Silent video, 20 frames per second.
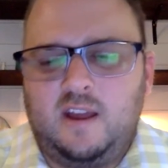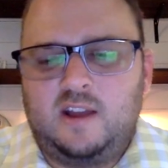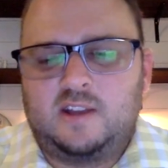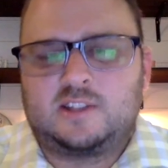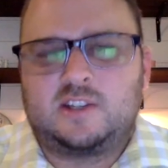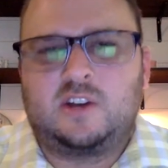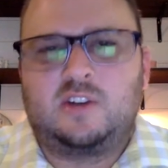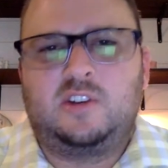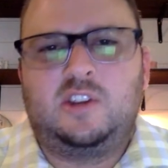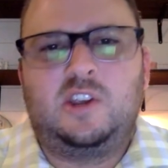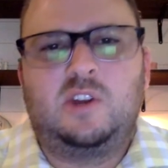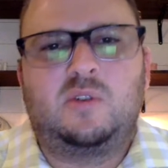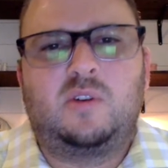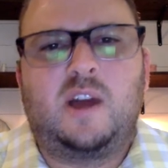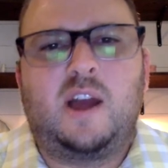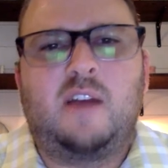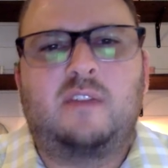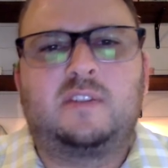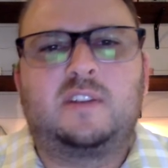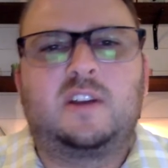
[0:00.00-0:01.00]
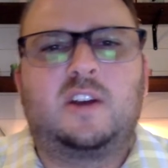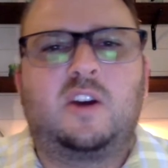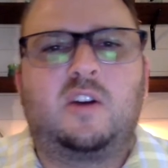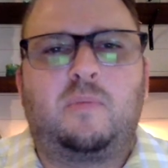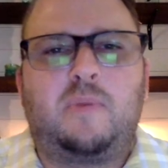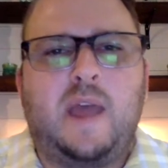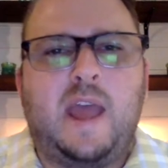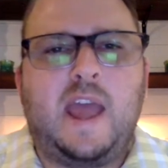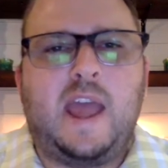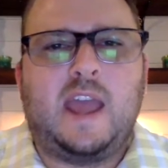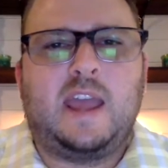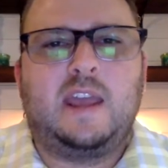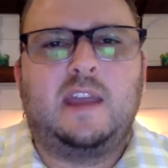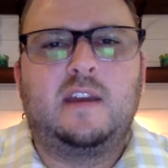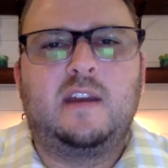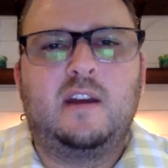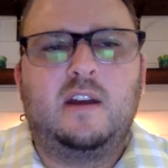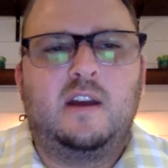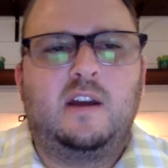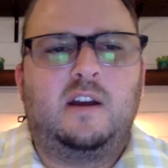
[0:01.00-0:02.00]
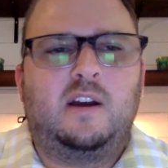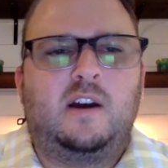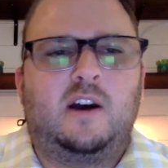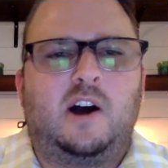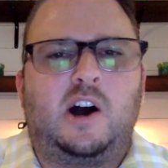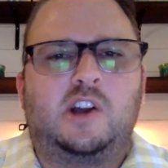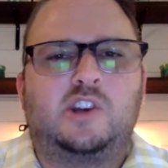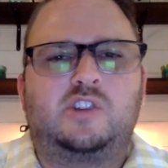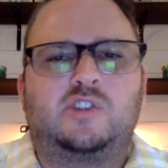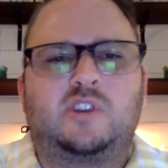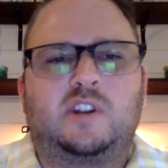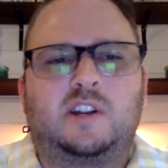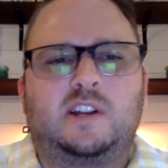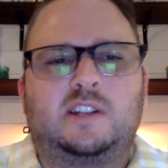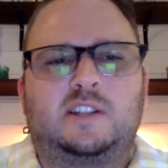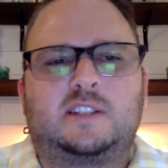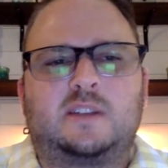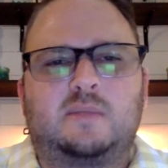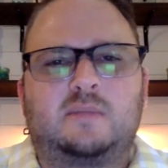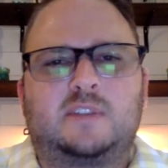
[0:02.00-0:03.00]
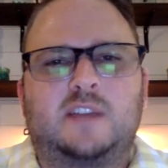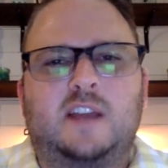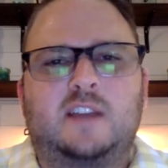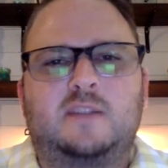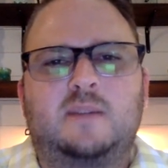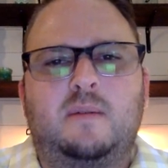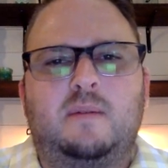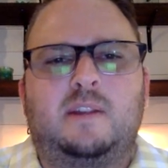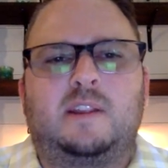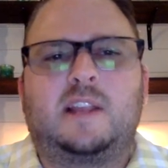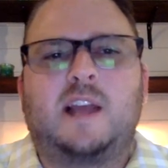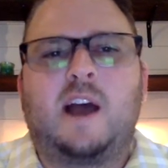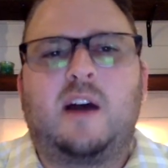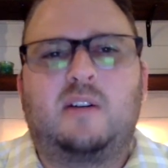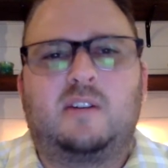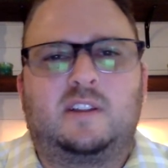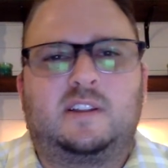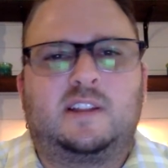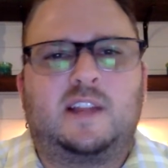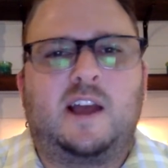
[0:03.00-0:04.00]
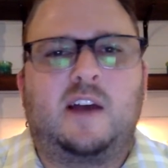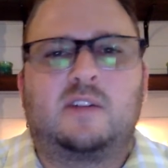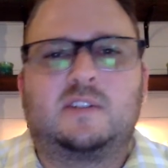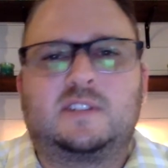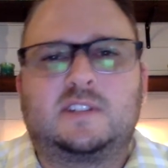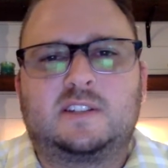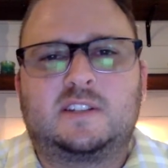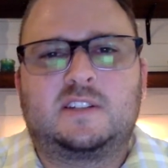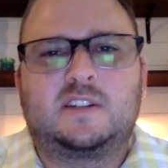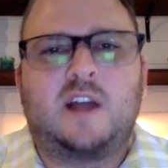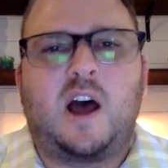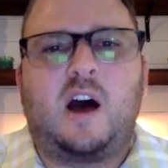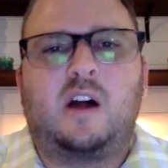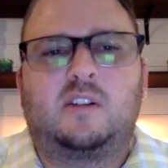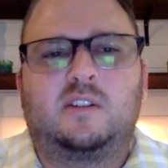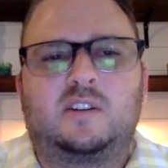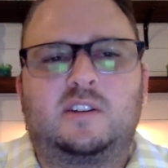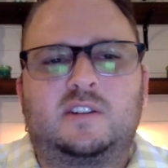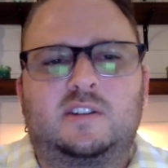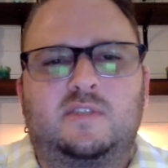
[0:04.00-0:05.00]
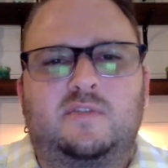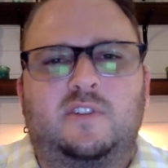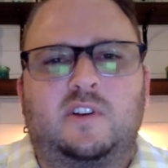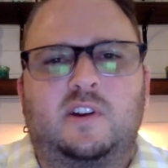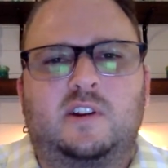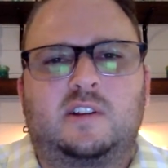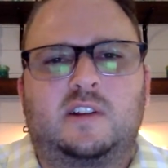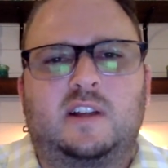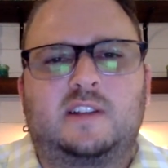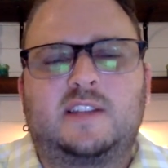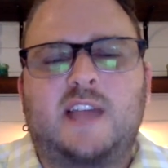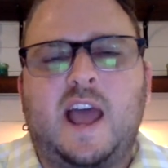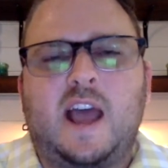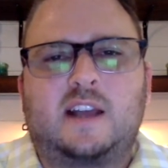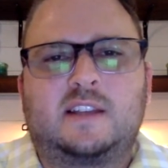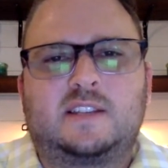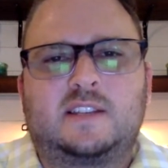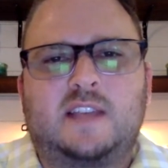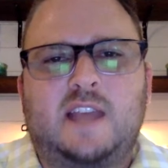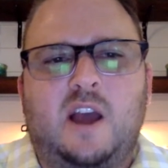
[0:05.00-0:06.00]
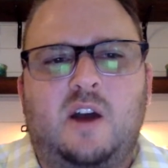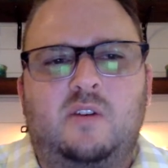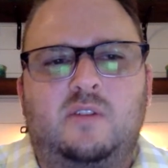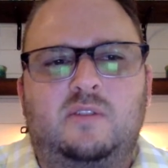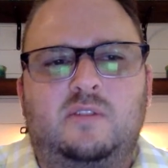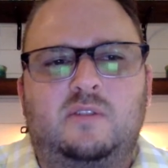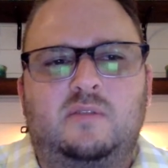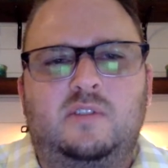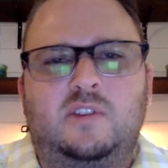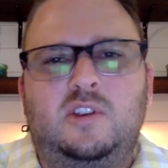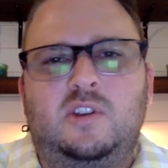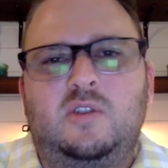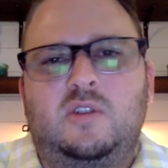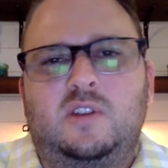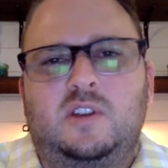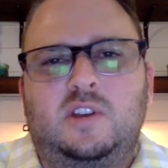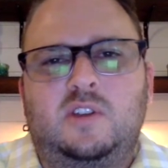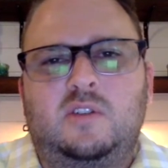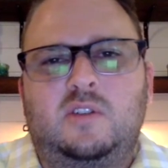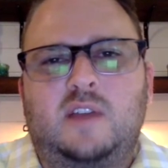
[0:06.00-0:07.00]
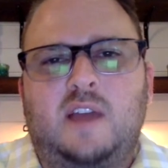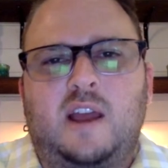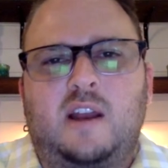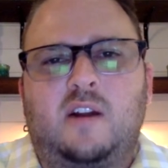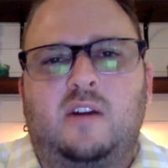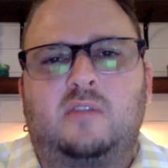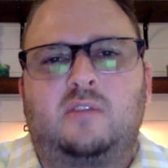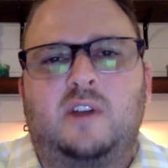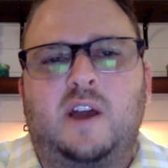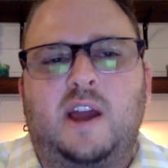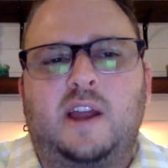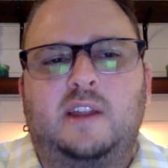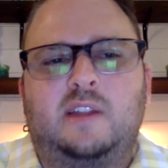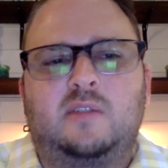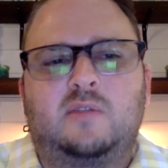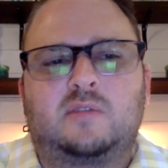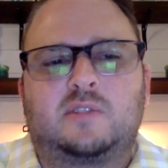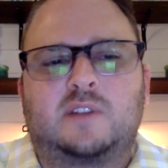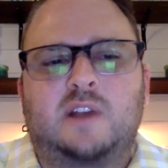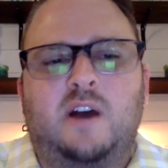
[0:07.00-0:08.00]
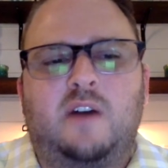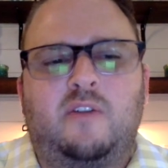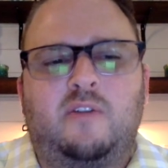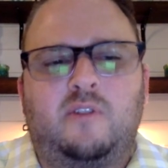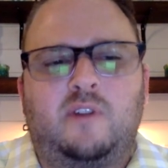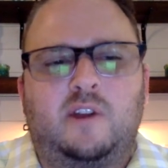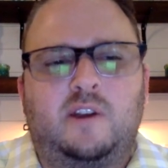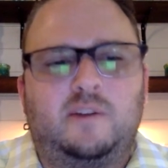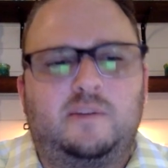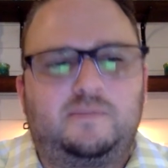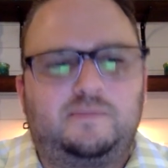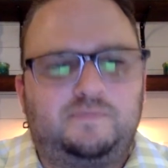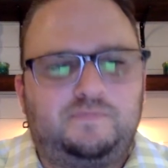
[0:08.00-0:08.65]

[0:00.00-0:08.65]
So you don't have to go pay hundreds, sometimes maybe thousands of dollars for a tax accountant. You could do that online through software.